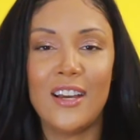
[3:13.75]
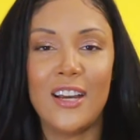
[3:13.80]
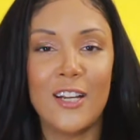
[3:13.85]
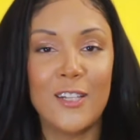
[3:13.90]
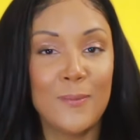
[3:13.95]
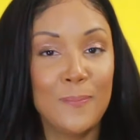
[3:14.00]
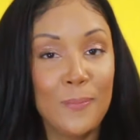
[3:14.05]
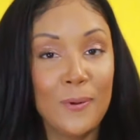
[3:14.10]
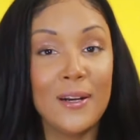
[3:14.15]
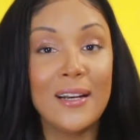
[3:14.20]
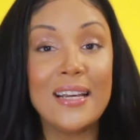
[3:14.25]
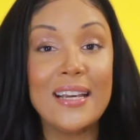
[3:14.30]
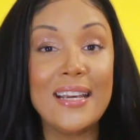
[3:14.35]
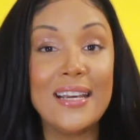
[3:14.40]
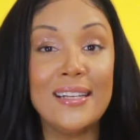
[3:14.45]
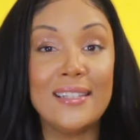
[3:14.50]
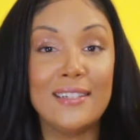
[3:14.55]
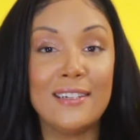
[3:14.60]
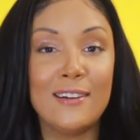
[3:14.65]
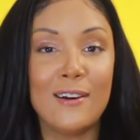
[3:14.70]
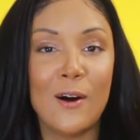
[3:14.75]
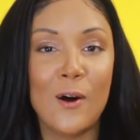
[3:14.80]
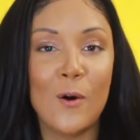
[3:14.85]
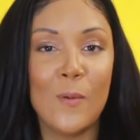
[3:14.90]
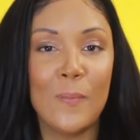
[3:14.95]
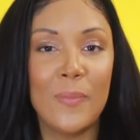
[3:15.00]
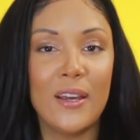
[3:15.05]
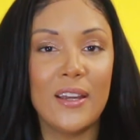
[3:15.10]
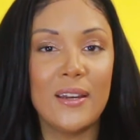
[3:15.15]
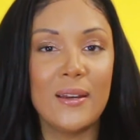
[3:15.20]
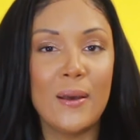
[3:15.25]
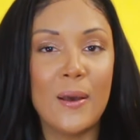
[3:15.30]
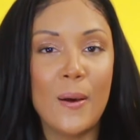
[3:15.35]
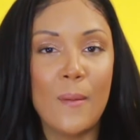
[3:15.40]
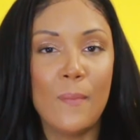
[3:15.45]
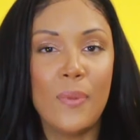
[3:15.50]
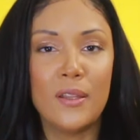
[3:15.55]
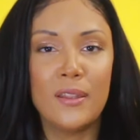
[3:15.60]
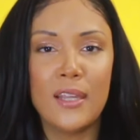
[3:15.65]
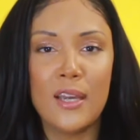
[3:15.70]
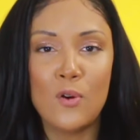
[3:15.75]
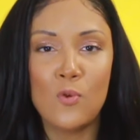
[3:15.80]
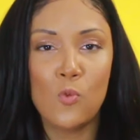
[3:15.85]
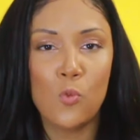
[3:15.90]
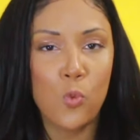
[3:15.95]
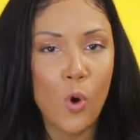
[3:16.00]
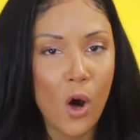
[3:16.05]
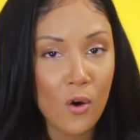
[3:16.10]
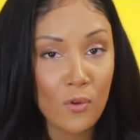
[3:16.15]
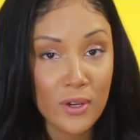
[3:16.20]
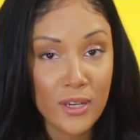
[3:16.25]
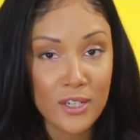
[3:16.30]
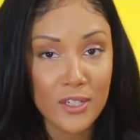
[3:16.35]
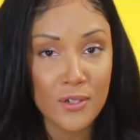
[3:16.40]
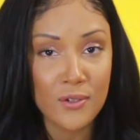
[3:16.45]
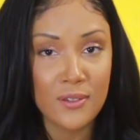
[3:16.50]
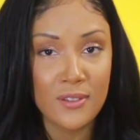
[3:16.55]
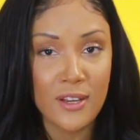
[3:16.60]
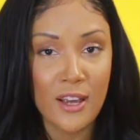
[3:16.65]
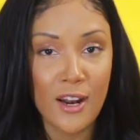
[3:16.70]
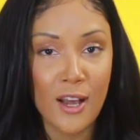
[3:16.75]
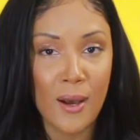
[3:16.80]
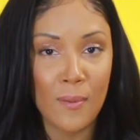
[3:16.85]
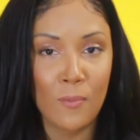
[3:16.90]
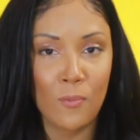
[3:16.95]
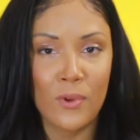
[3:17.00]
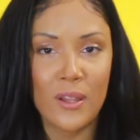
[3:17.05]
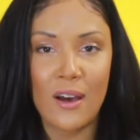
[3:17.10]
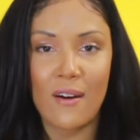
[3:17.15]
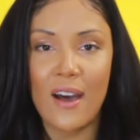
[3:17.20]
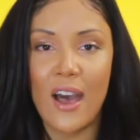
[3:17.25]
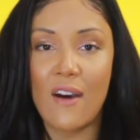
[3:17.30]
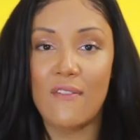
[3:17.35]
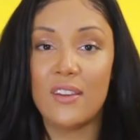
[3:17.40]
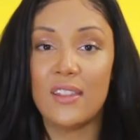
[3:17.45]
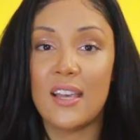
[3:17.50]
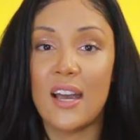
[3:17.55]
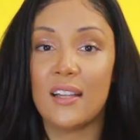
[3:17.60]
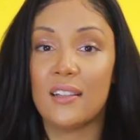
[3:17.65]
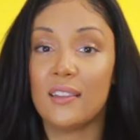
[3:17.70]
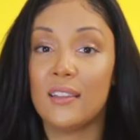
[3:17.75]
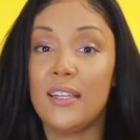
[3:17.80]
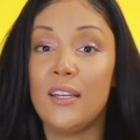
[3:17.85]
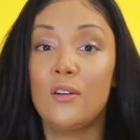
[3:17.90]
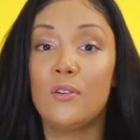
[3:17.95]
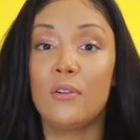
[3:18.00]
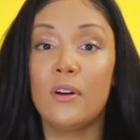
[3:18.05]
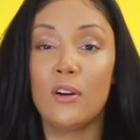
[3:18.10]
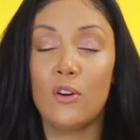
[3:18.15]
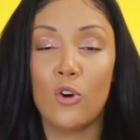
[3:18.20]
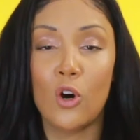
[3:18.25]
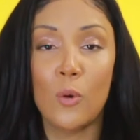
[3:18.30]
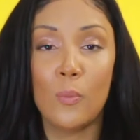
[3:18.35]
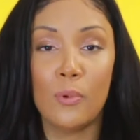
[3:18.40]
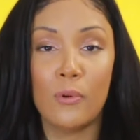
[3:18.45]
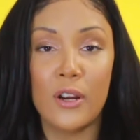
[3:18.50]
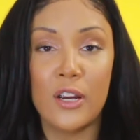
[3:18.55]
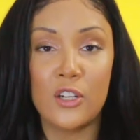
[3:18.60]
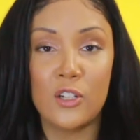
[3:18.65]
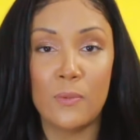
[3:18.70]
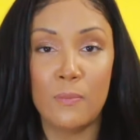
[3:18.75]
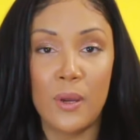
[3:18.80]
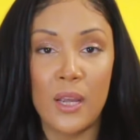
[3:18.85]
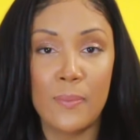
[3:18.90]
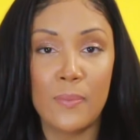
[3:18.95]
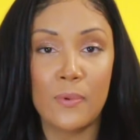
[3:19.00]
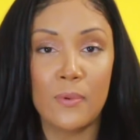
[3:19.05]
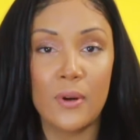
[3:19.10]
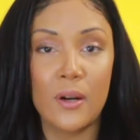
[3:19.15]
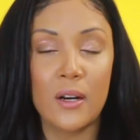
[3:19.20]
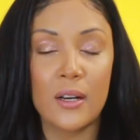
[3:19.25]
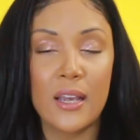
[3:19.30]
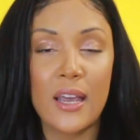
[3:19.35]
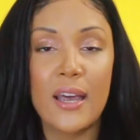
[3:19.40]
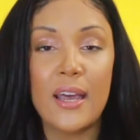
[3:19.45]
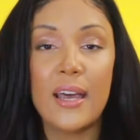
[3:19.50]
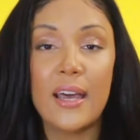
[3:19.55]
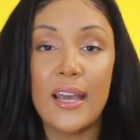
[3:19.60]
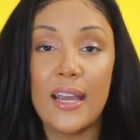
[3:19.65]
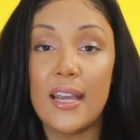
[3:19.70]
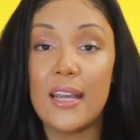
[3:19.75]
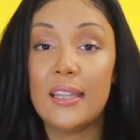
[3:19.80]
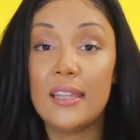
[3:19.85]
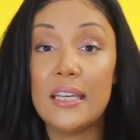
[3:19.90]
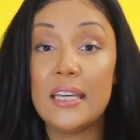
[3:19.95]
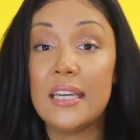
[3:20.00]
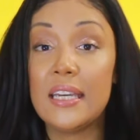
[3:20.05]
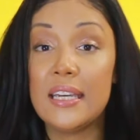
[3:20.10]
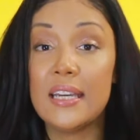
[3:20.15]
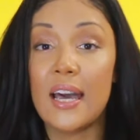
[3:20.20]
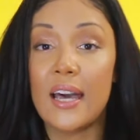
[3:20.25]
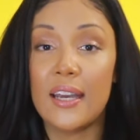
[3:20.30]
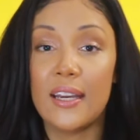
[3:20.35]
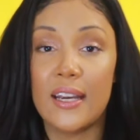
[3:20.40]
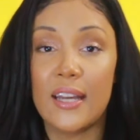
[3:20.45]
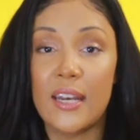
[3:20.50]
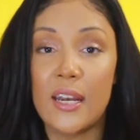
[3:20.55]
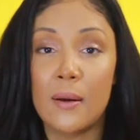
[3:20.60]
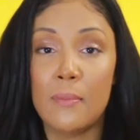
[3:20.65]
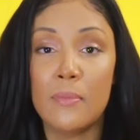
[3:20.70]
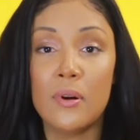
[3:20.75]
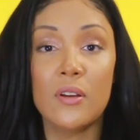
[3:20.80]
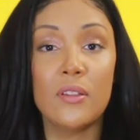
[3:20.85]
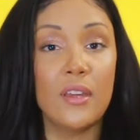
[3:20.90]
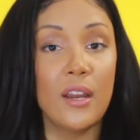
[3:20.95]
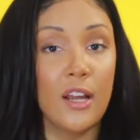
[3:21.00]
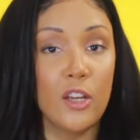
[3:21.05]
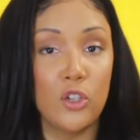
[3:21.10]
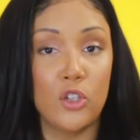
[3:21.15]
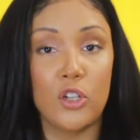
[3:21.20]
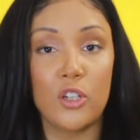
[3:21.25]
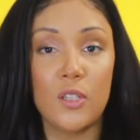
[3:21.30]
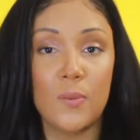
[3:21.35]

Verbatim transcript: It's pretty easy to open, but they won't get you set up without having that legal incorporation paperwork and the E I N number that I just